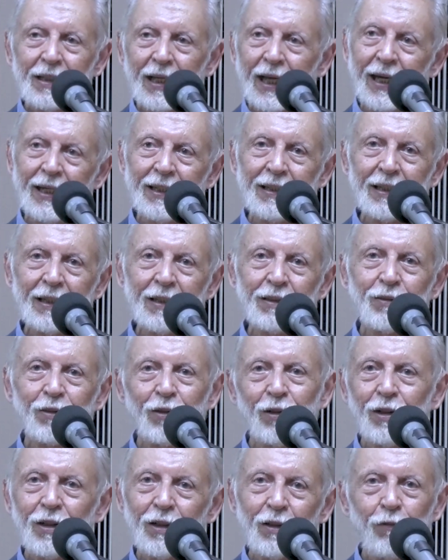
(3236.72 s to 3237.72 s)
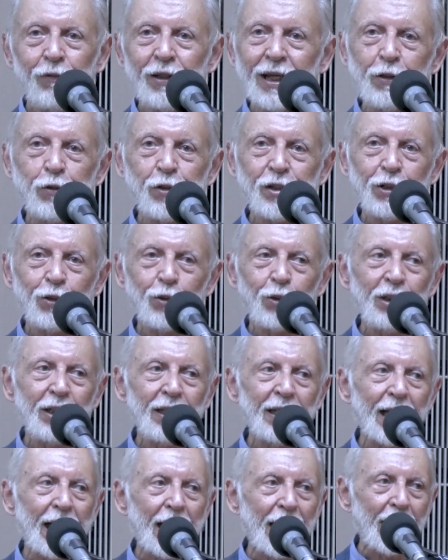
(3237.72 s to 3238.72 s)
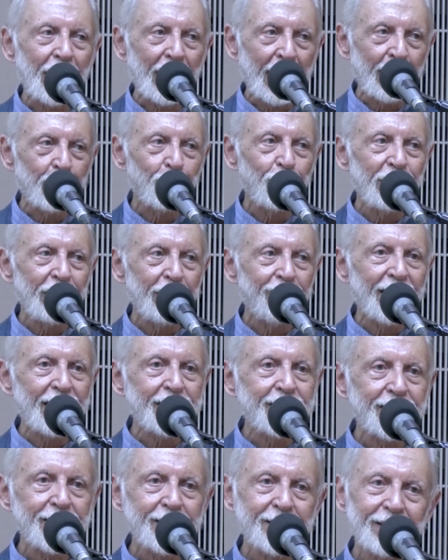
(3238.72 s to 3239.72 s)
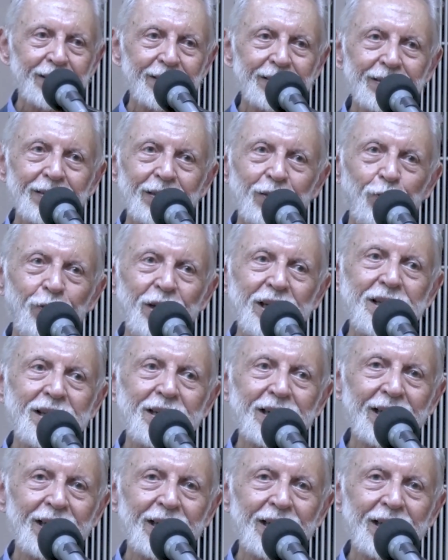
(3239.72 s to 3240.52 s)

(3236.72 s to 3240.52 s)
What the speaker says: And we are using only our own devices, which